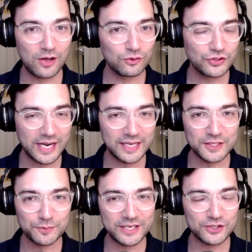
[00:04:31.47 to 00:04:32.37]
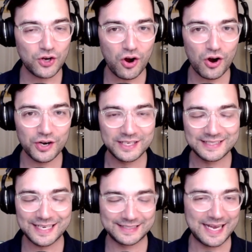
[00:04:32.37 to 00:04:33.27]
Elgton Jenkins plays guard,
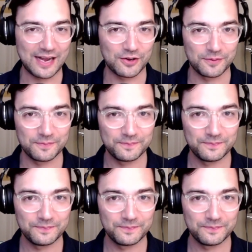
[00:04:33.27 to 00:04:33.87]
not tackle.